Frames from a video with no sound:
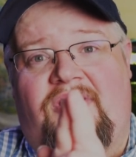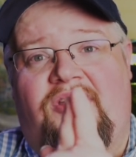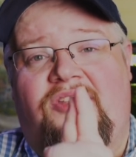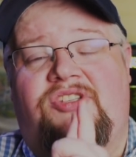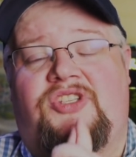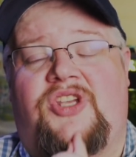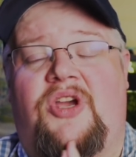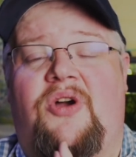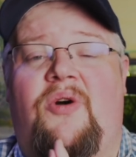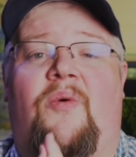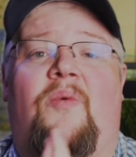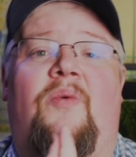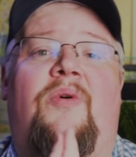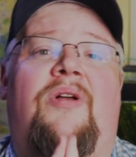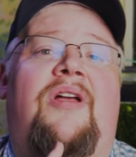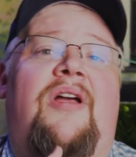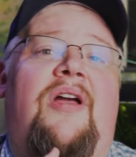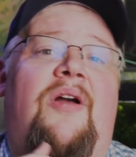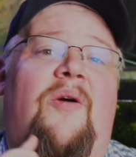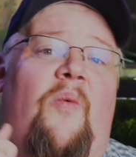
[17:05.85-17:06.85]
So,
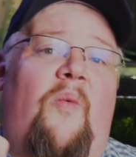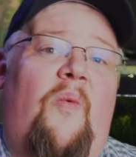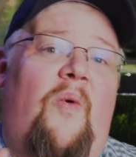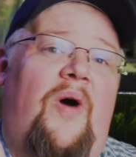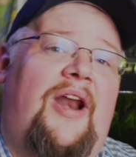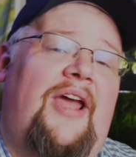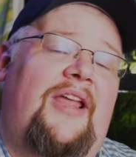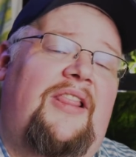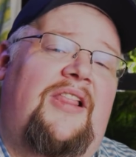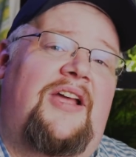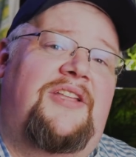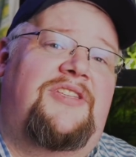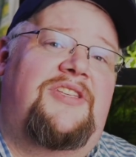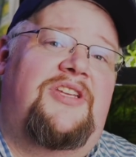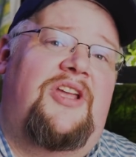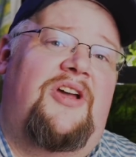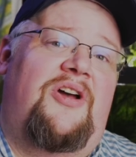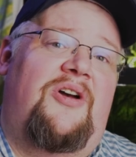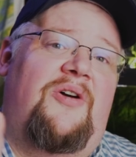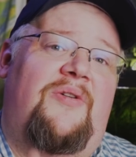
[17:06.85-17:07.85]
what I'd like to
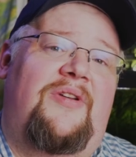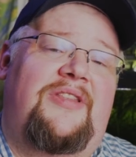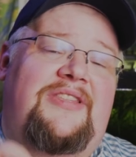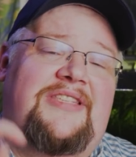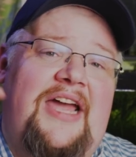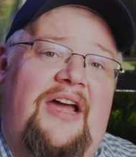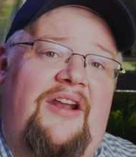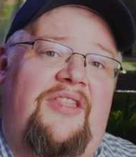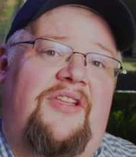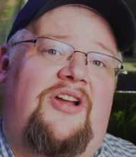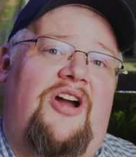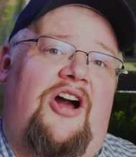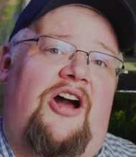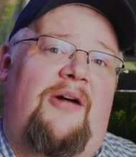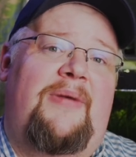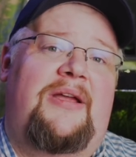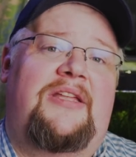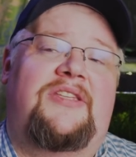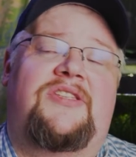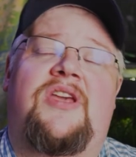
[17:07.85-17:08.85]
know down in the
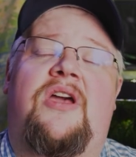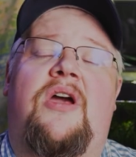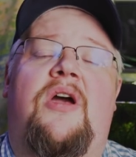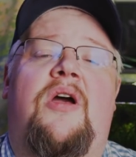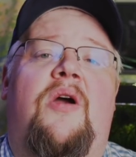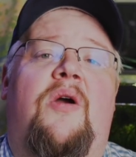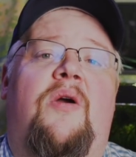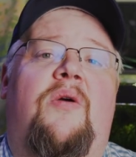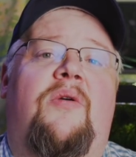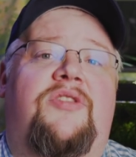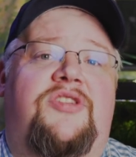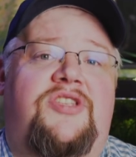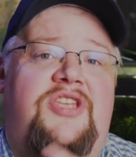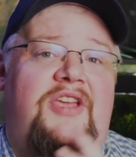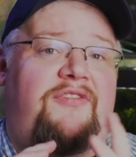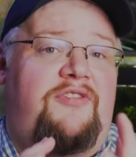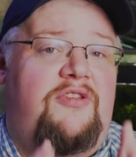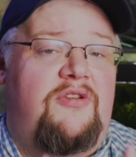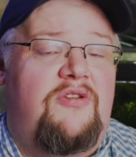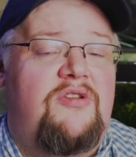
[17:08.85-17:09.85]
comments,
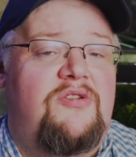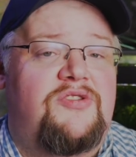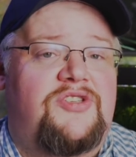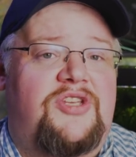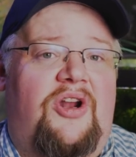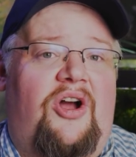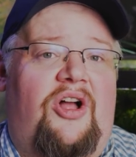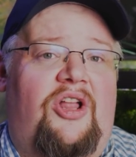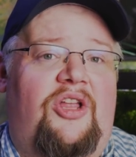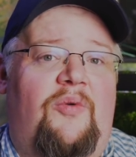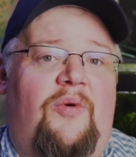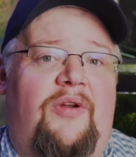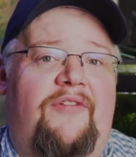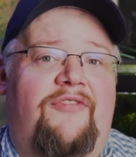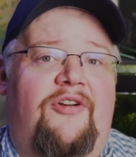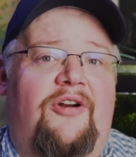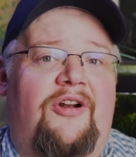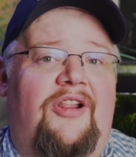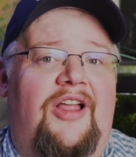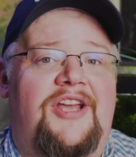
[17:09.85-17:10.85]
if you use an all-in-one
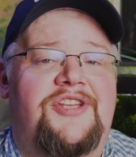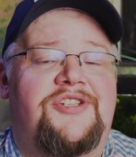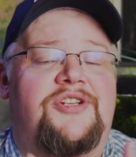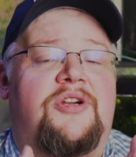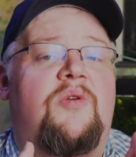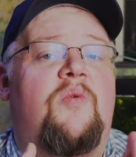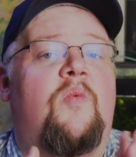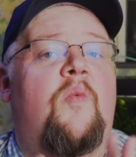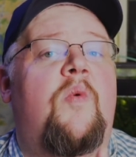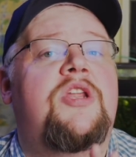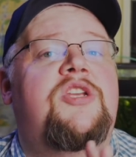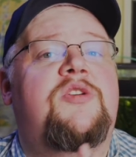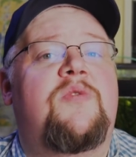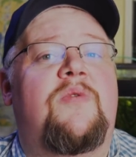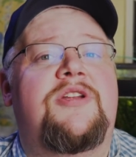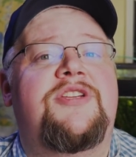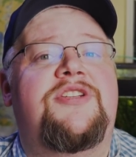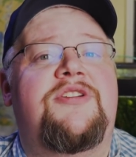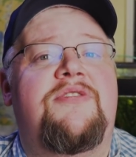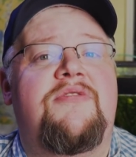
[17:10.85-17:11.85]
fertilizer, which
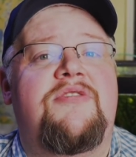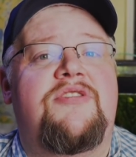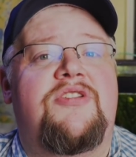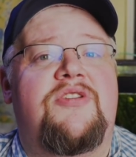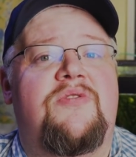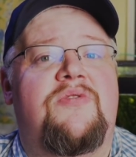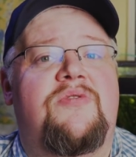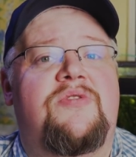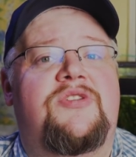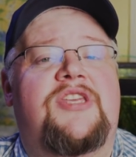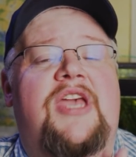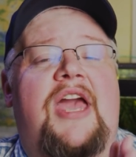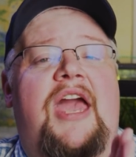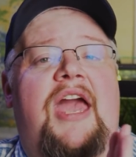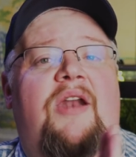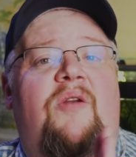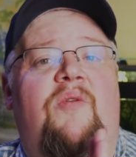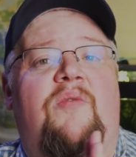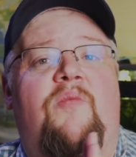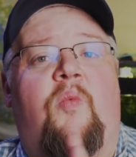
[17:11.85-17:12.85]
one do you use,
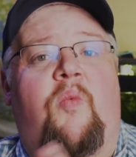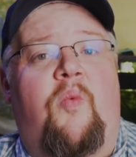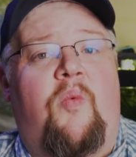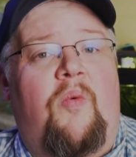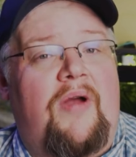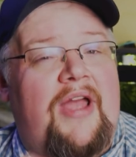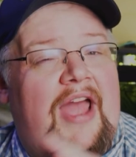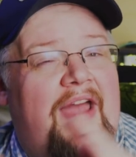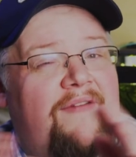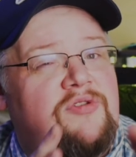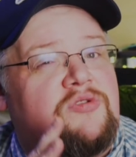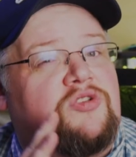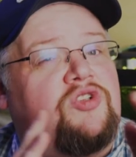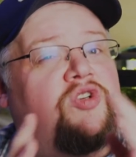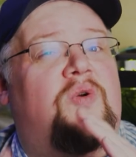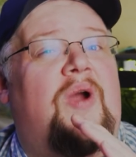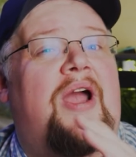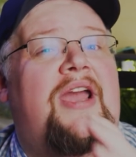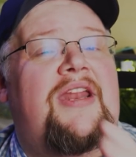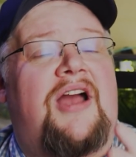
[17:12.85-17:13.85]
and have you
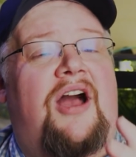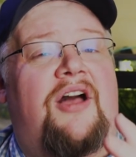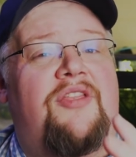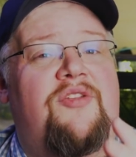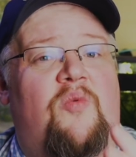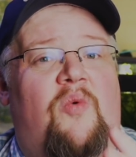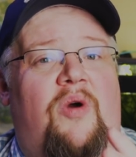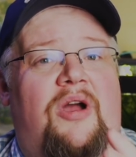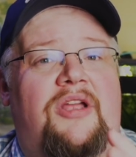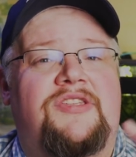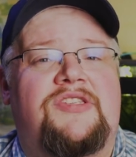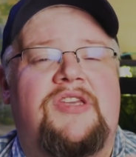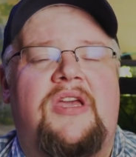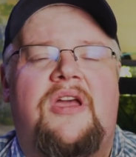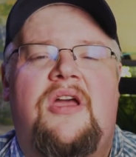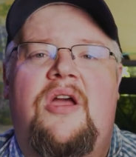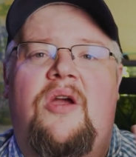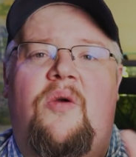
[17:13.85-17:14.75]
tried other ones?